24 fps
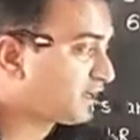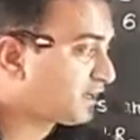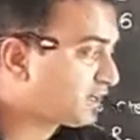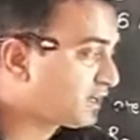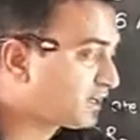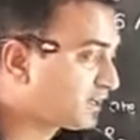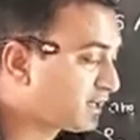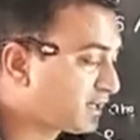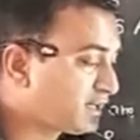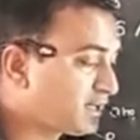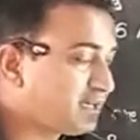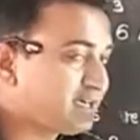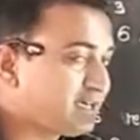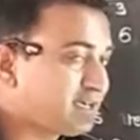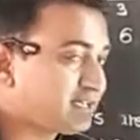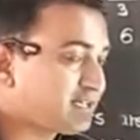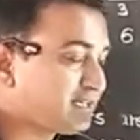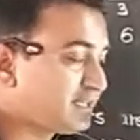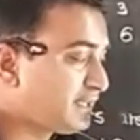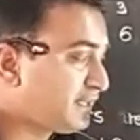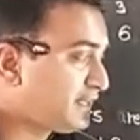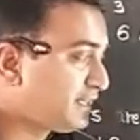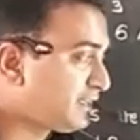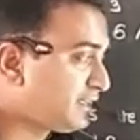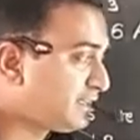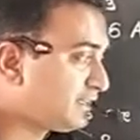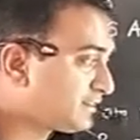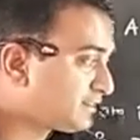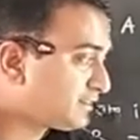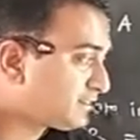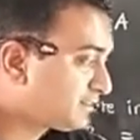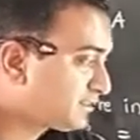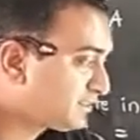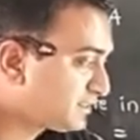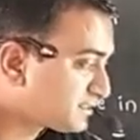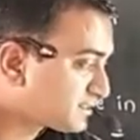current
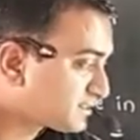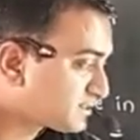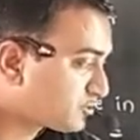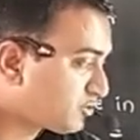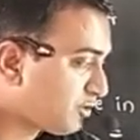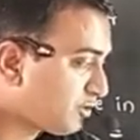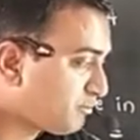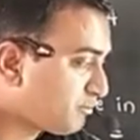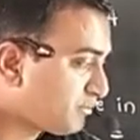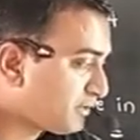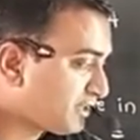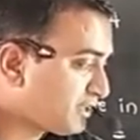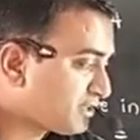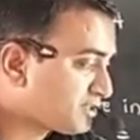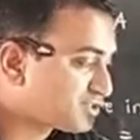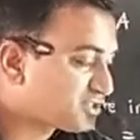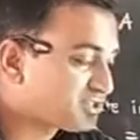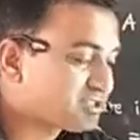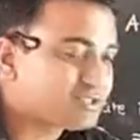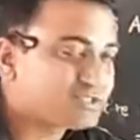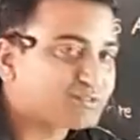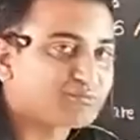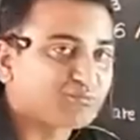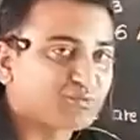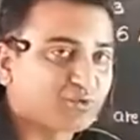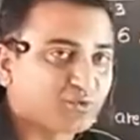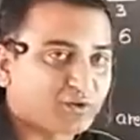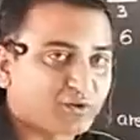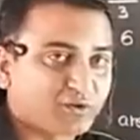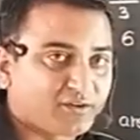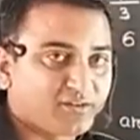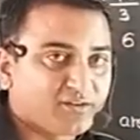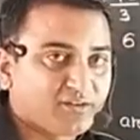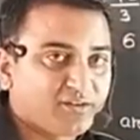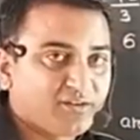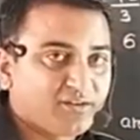in this combination is
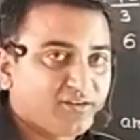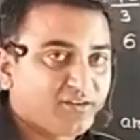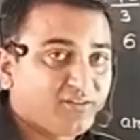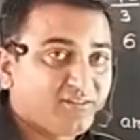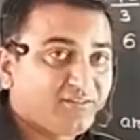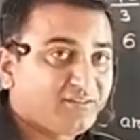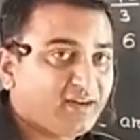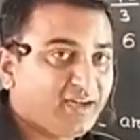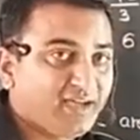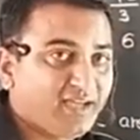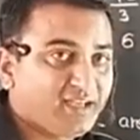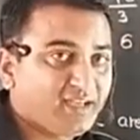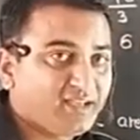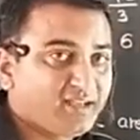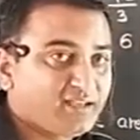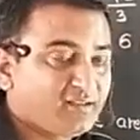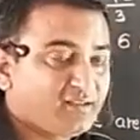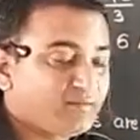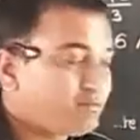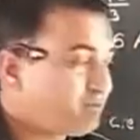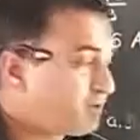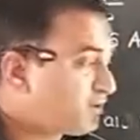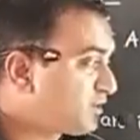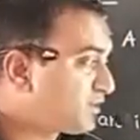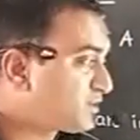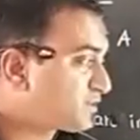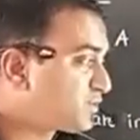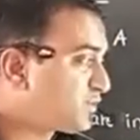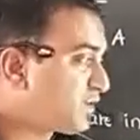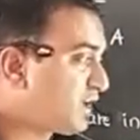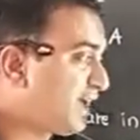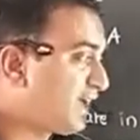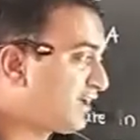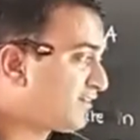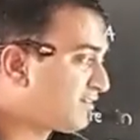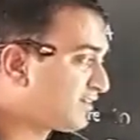more. Why? Because
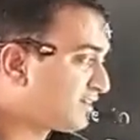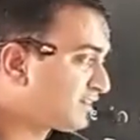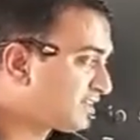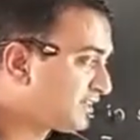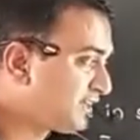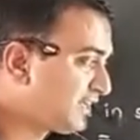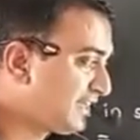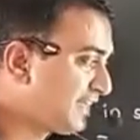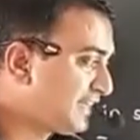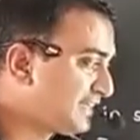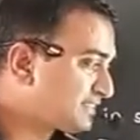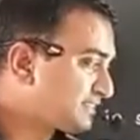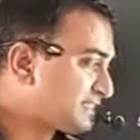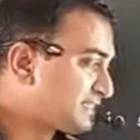we are having the less